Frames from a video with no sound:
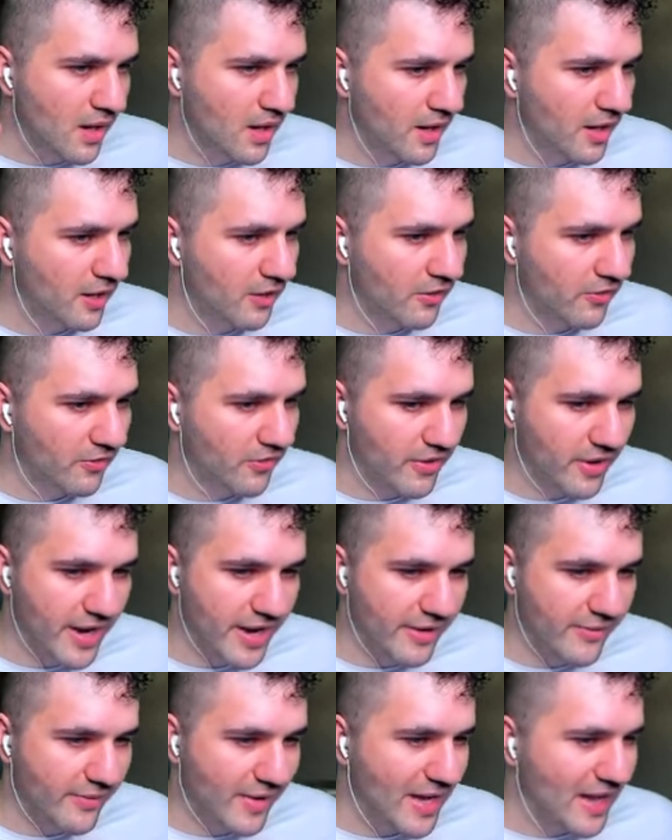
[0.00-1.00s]

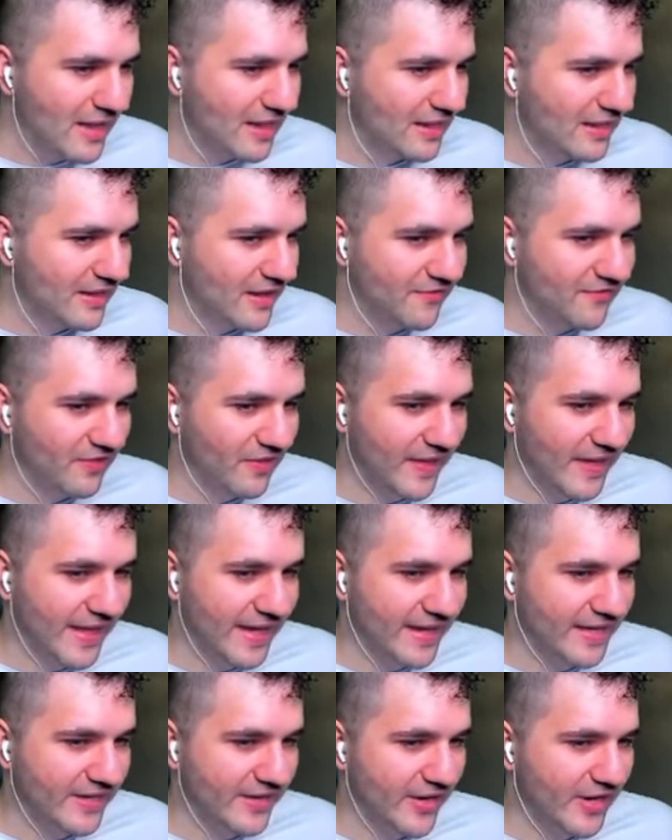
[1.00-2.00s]
Alright, we got enough land here.